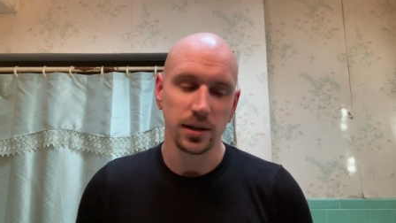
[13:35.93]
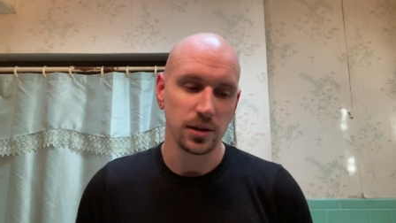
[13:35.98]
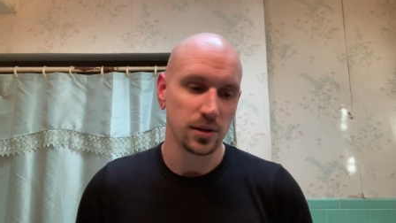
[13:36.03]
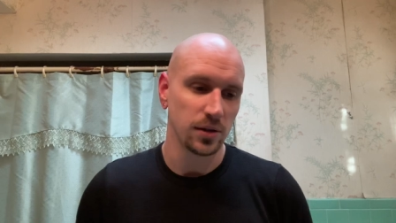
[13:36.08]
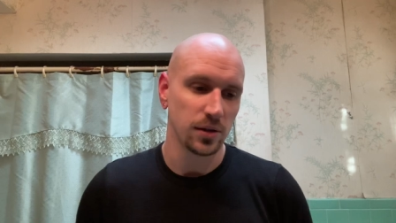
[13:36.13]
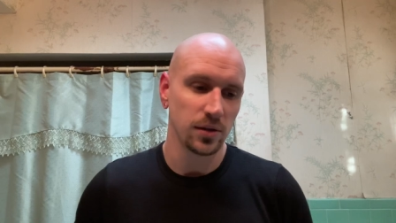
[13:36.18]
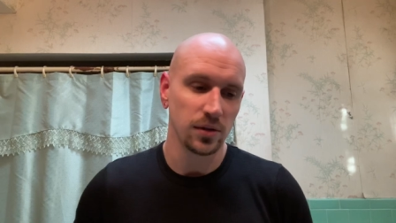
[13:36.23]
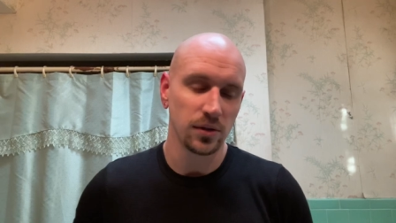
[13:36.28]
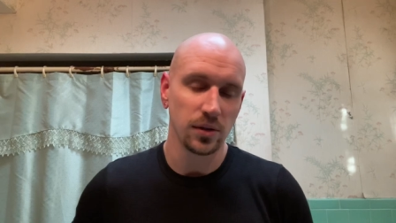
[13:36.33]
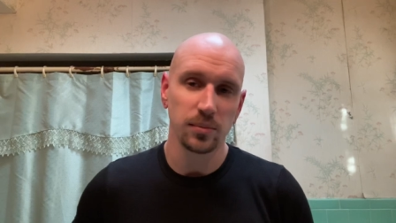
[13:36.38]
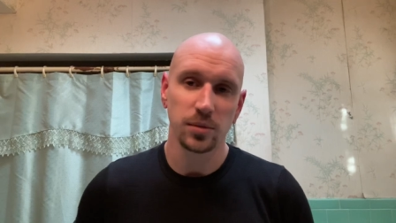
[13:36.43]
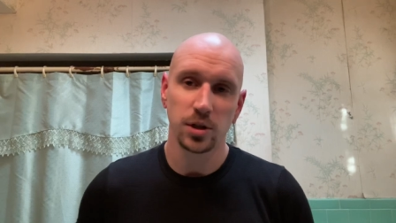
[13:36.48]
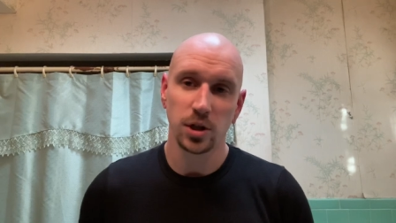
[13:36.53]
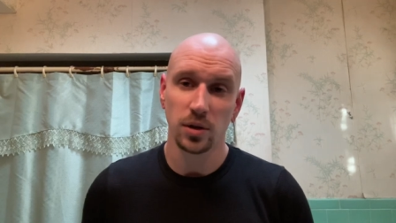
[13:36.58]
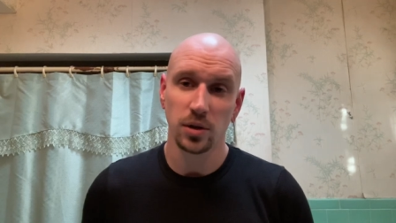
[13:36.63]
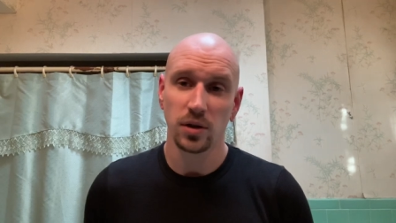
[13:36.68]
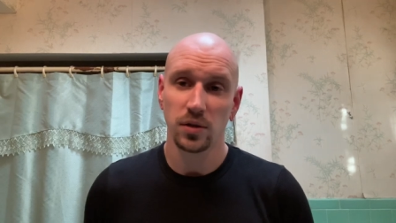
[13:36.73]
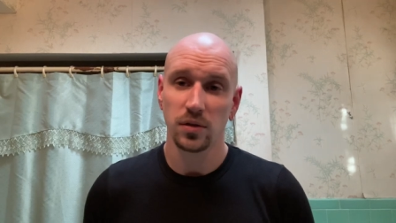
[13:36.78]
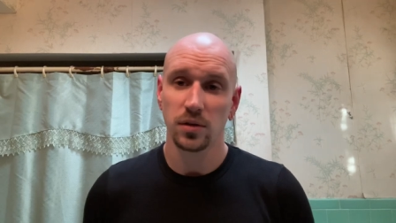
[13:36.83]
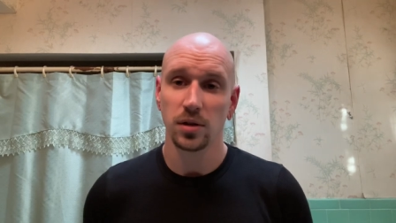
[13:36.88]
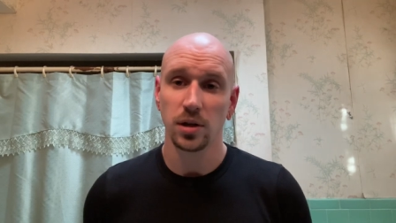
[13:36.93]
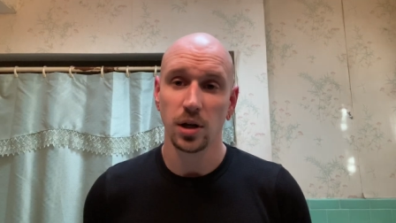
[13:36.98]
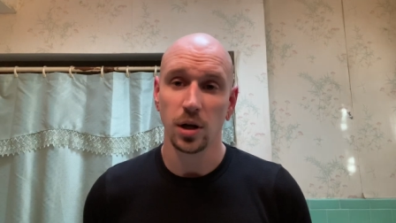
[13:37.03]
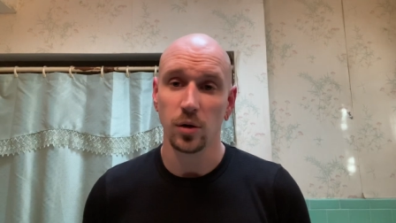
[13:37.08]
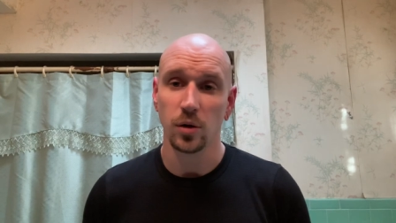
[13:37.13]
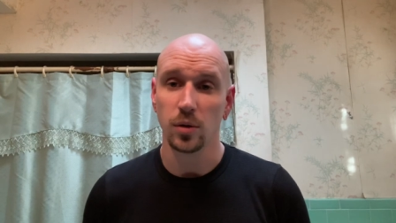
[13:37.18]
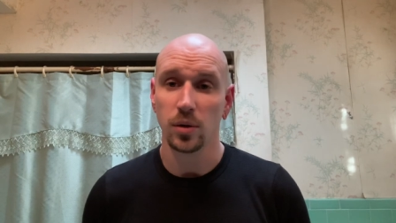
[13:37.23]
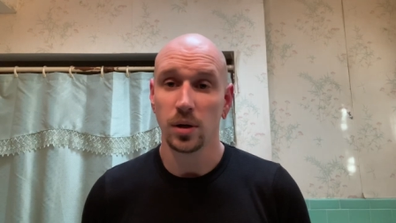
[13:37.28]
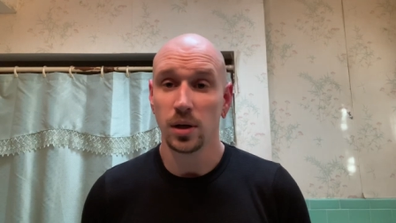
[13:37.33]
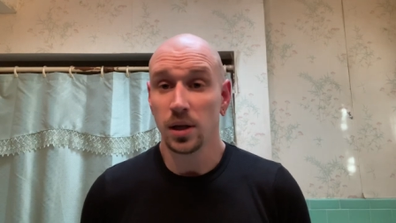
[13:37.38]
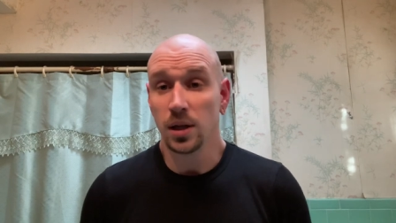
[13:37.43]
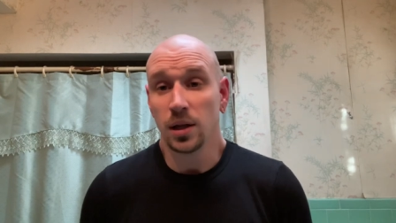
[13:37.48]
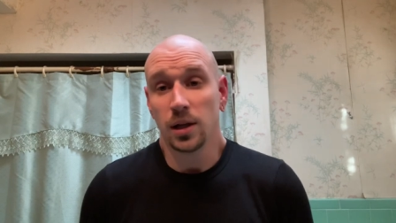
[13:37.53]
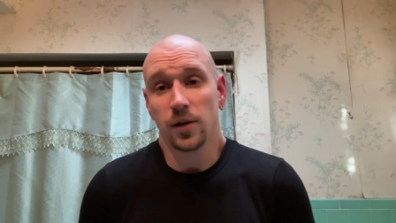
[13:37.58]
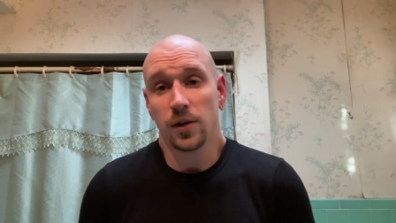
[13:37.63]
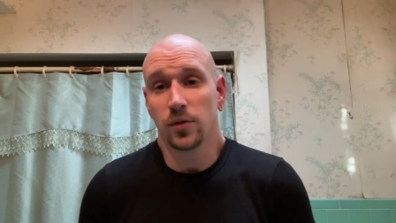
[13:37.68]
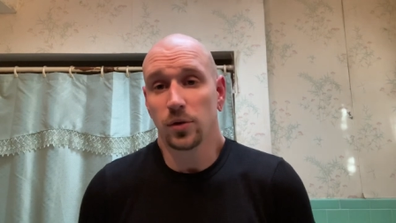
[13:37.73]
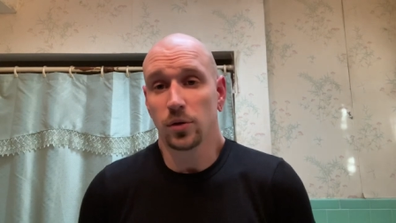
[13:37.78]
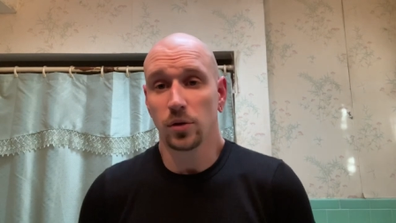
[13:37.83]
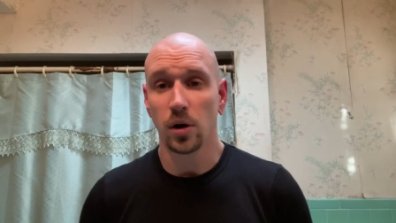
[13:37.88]
because I'm curious to know
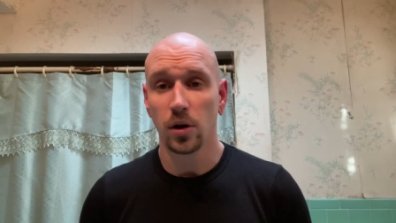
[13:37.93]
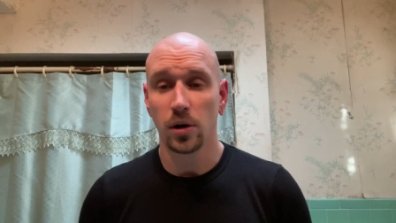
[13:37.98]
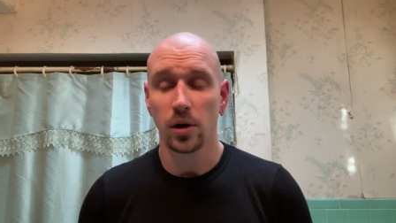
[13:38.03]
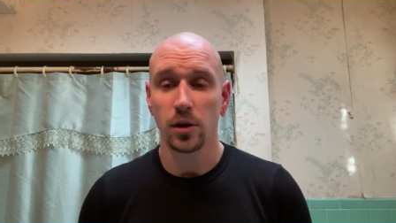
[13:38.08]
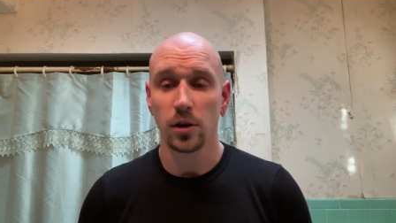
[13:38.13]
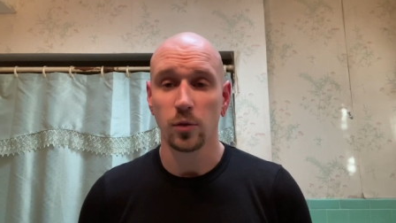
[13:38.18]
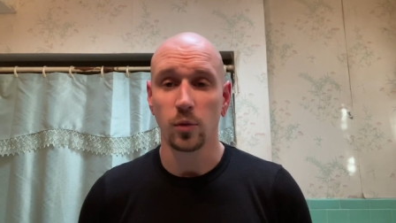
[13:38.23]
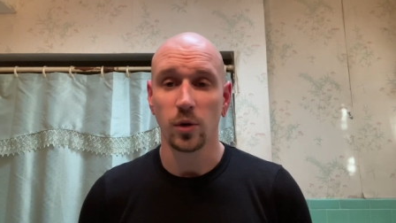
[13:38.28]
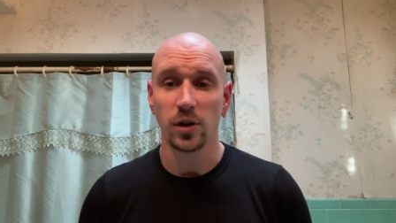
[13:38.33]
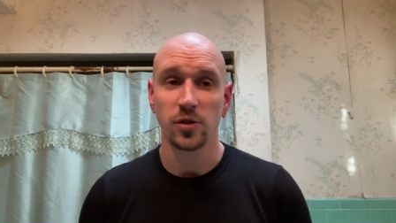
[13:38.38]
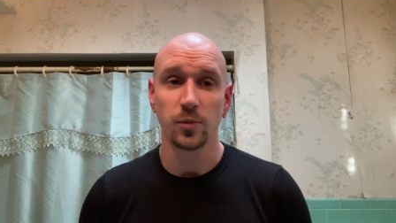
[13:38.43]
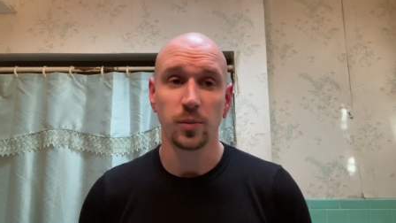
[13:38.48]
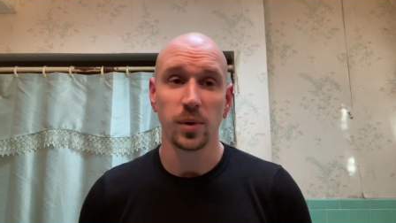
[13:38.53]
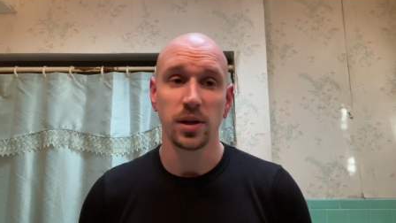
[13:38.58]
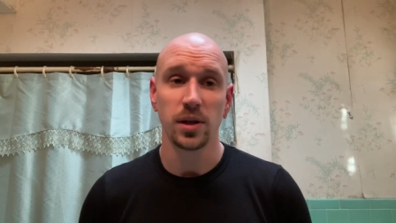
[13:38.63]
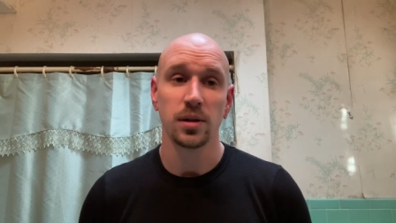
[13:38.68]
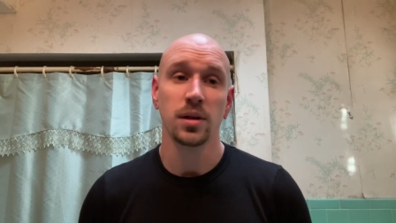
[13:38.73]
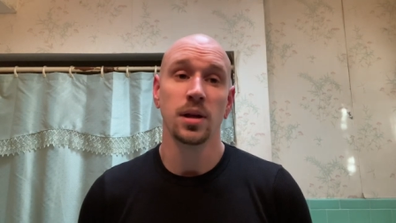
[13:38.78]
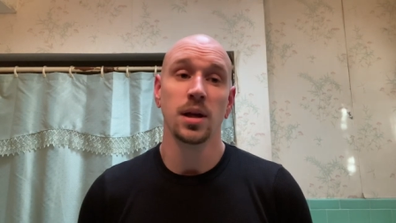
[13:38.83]
if there are other ones, but